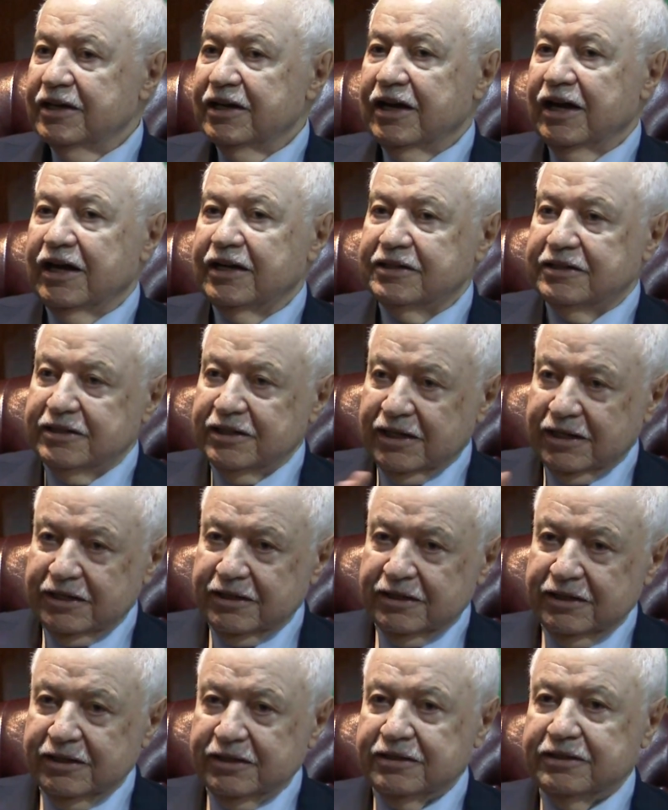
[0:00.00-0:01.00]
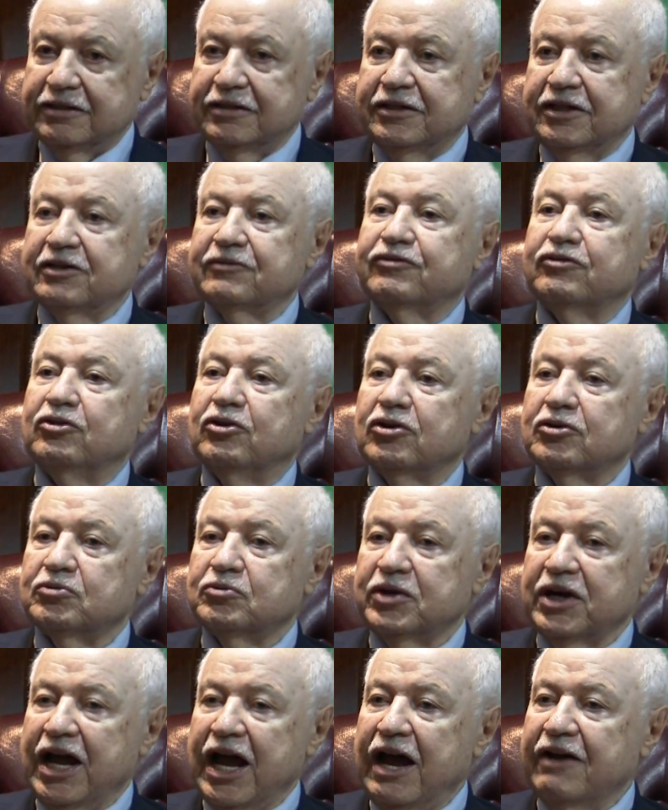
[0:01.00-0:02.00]
And therefore,
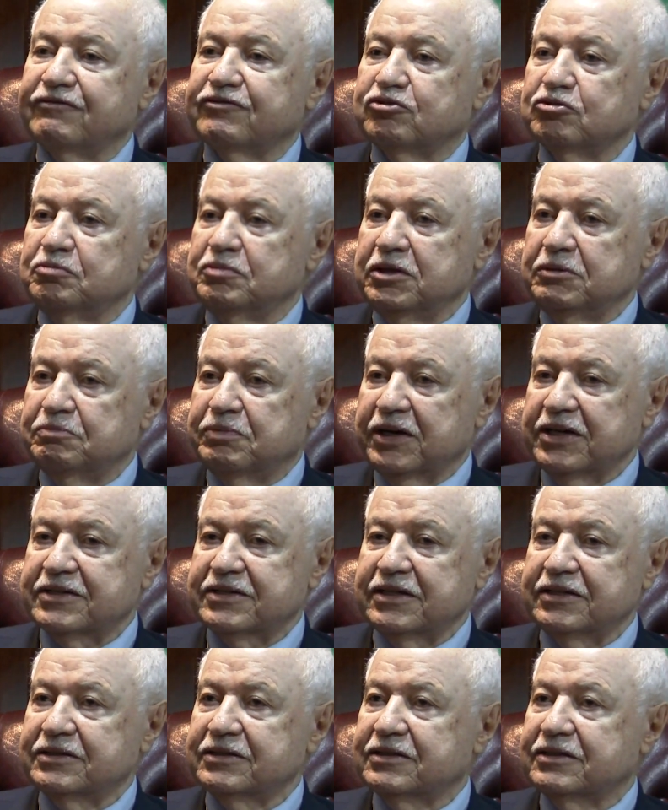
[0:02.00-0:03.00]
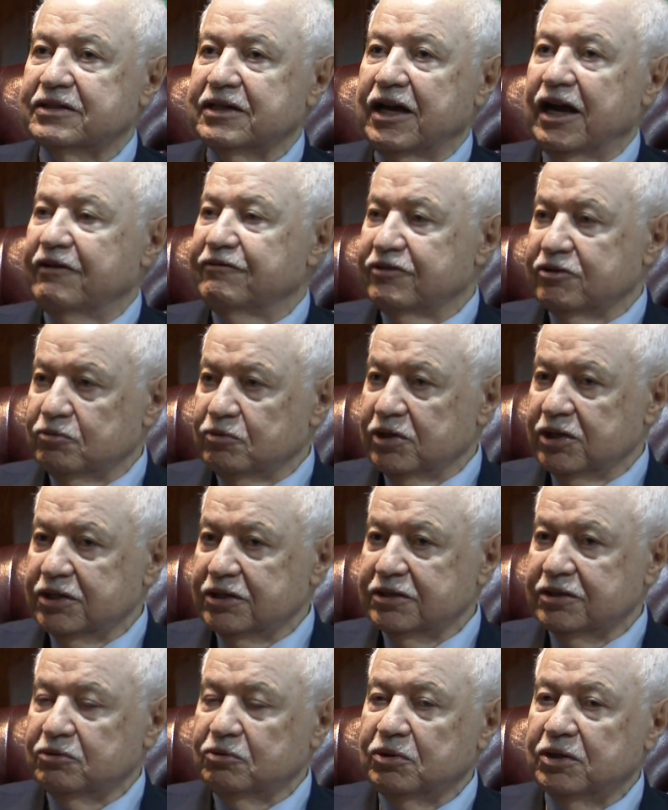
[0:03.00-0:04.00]
we have to be present everywhere
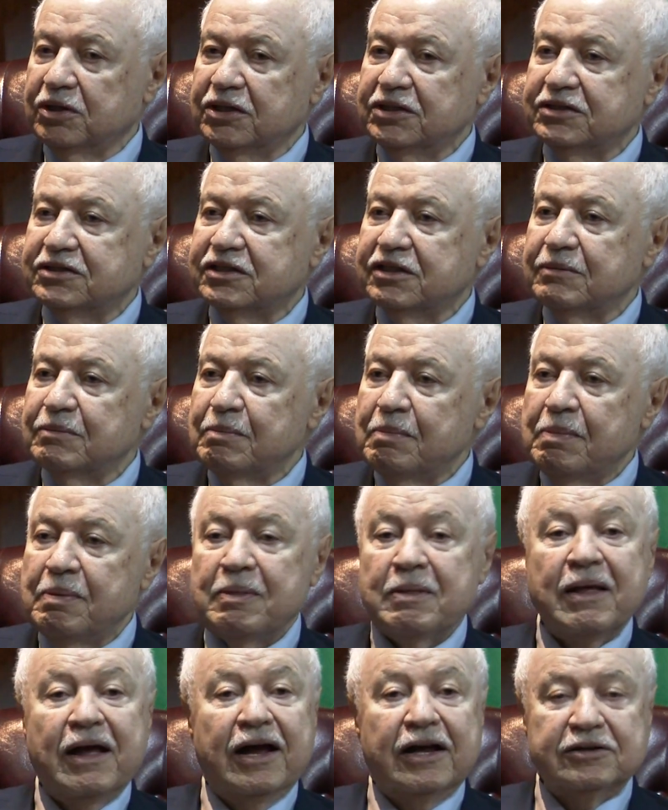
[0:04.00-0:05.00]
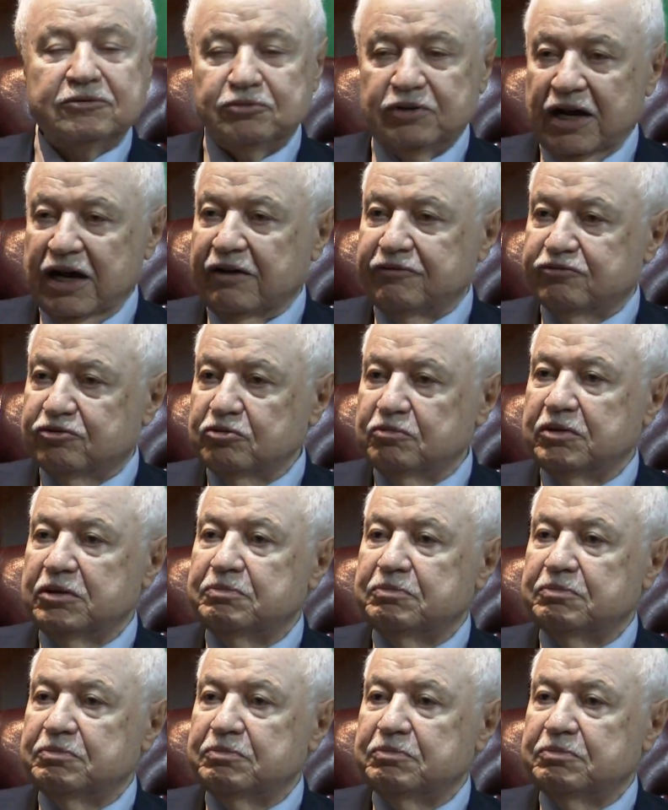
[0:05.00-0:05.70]
in the world, and we have to be